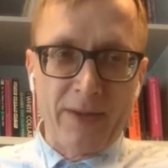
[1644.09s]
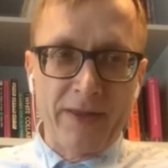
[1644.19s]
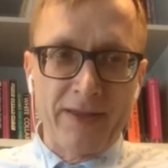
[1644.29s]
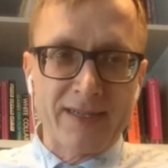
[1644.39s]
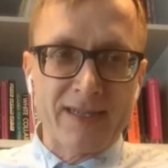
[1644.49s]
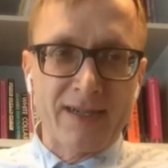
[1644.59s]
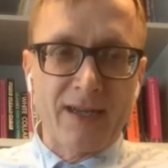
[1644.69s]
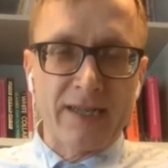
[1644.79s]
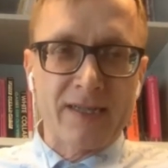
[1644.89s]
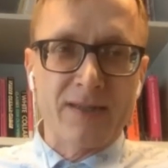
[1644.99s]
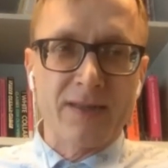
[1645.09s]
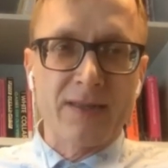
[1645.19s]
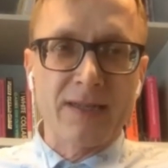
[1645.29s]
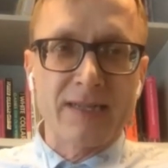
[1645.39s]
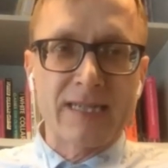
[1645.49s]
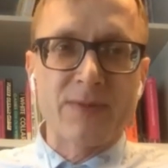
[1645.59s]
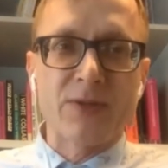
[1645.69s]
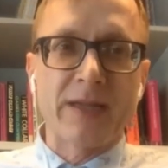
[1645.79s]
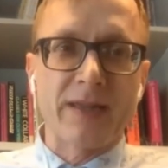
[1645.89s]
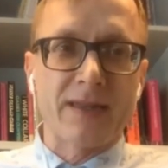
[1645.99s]
I mean, it seems to
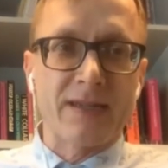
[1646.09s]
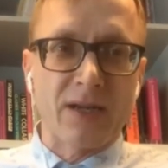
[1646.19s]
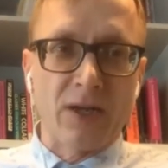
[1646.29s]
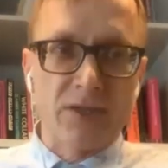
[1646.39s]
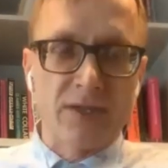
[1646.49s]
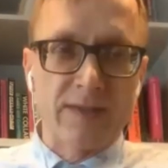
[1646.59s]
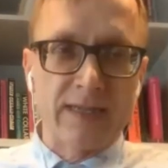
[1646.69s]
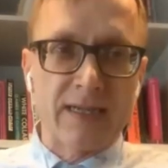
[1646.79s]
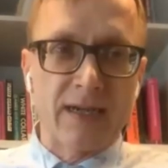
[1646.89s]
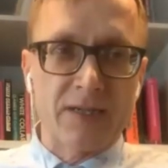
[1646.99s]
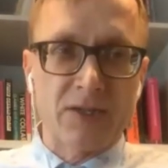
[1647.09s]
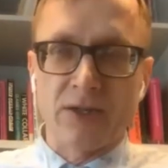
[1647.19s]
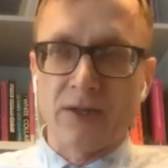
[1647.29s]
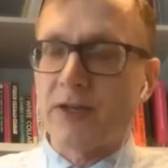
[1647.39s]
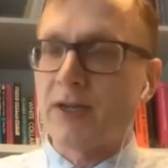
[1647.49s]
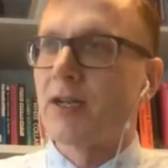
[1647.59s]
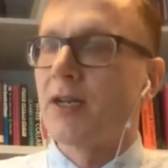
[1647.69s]
be that there's lots of discussion on